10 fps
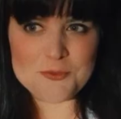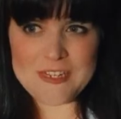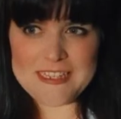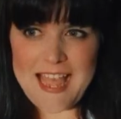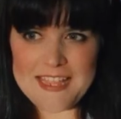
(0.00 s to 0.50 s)
I
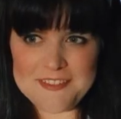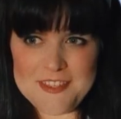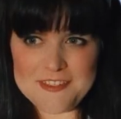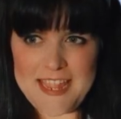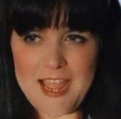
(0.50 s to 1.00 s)
didn't
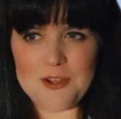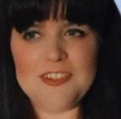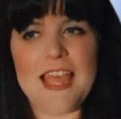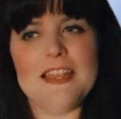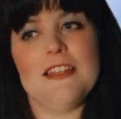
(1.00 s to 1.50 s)
realize this
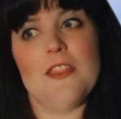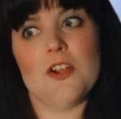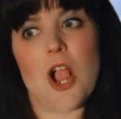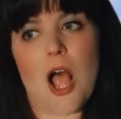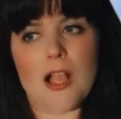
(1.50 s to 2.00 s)
house had
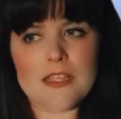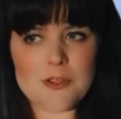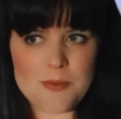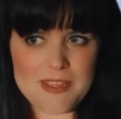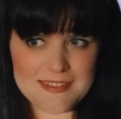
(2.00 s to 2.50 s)
another
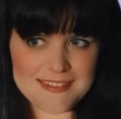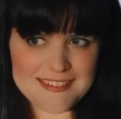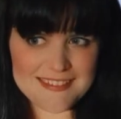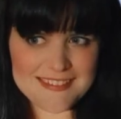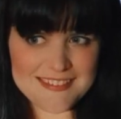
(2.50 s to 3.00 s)

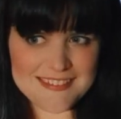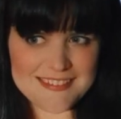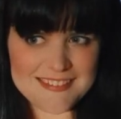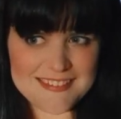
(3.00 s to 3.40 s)
occupant.